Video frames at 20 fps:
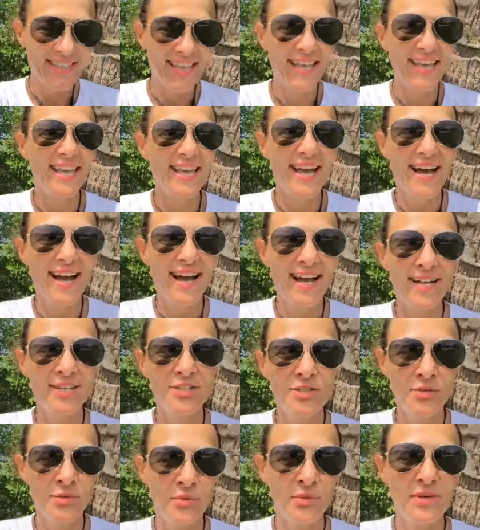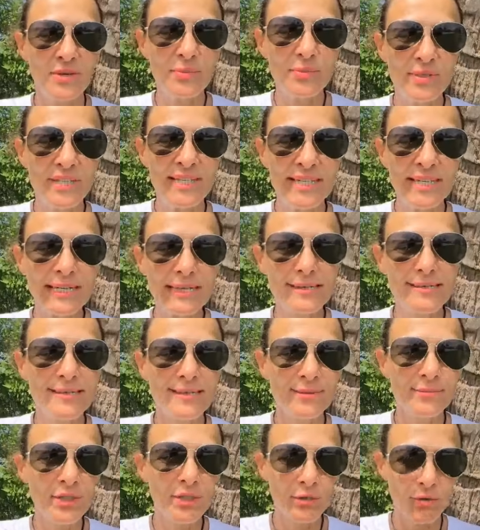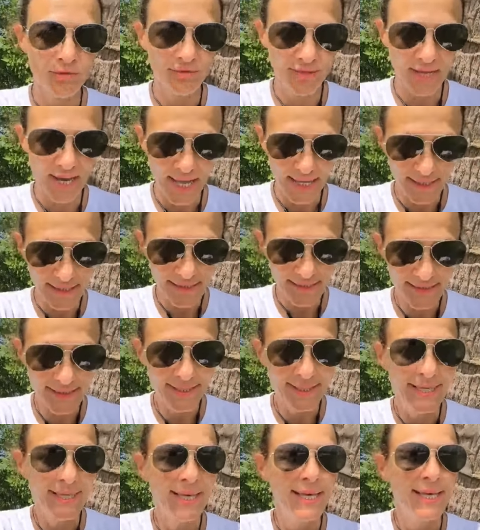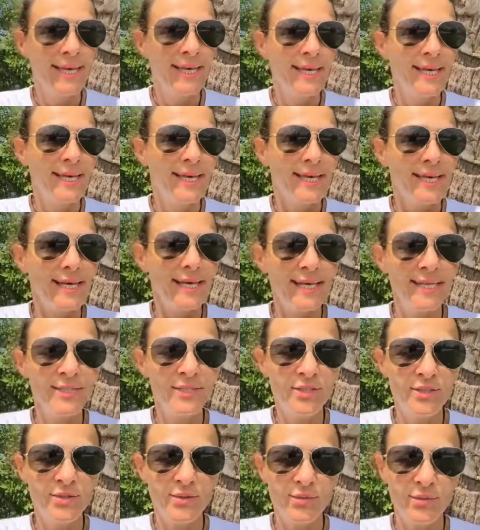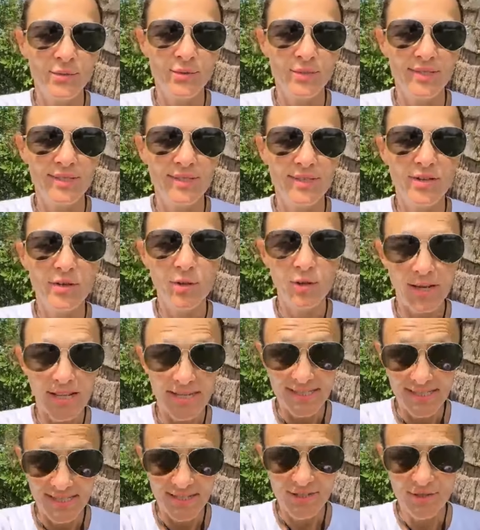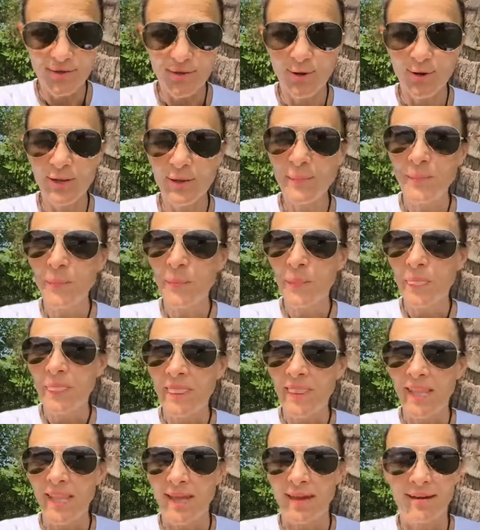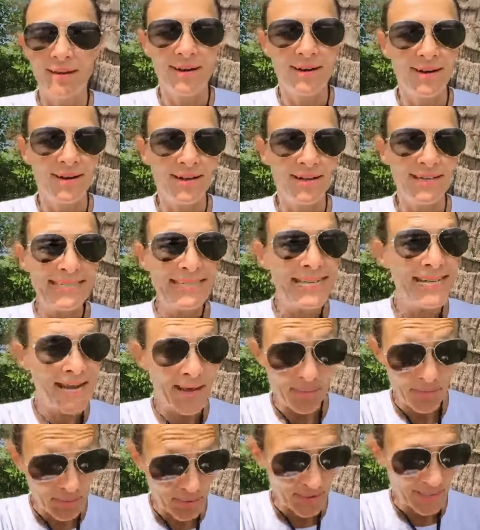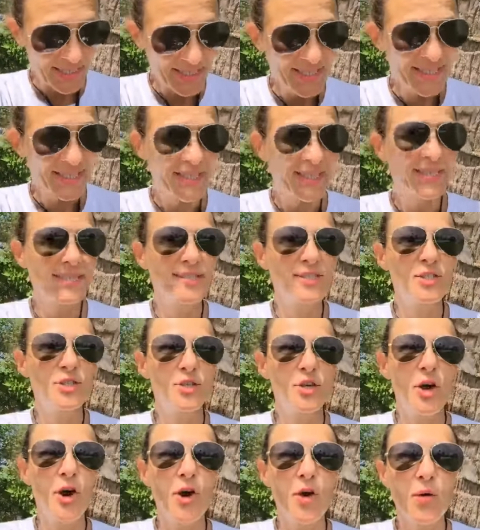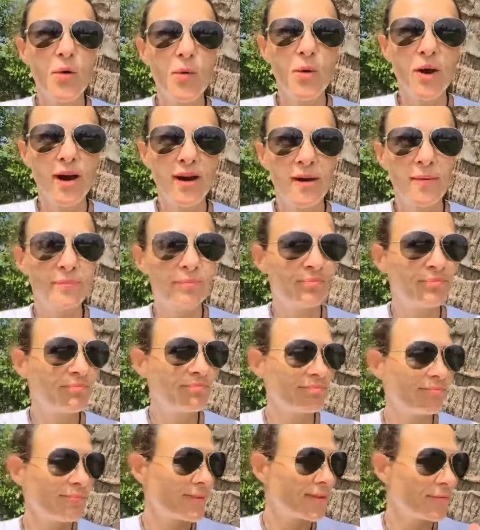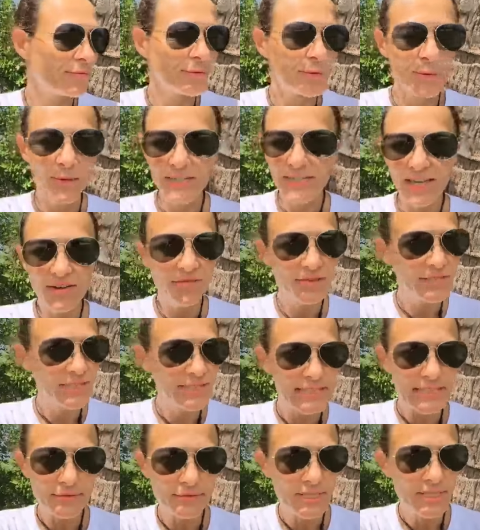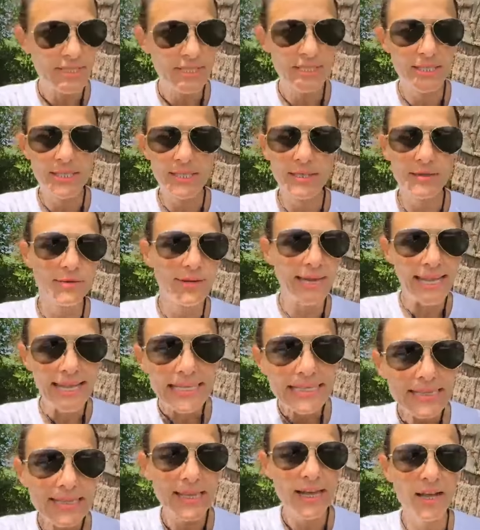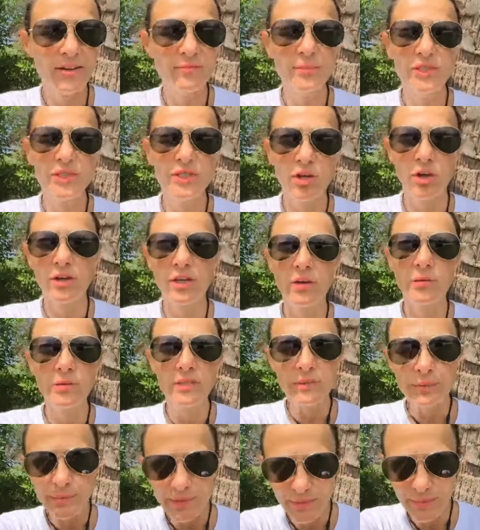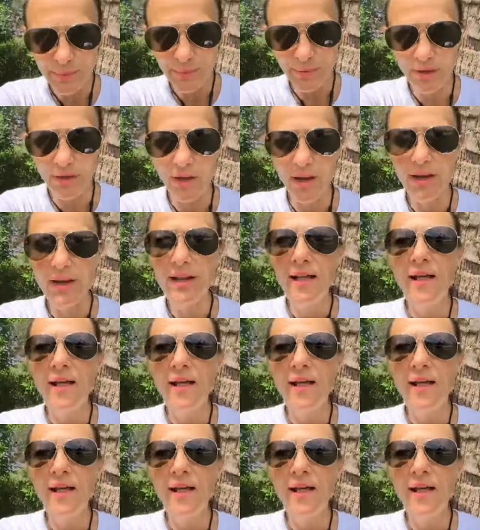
today I just want to bring a little bit of light into the cholesterol numbers. So for whatever reason, lately I've been talking with people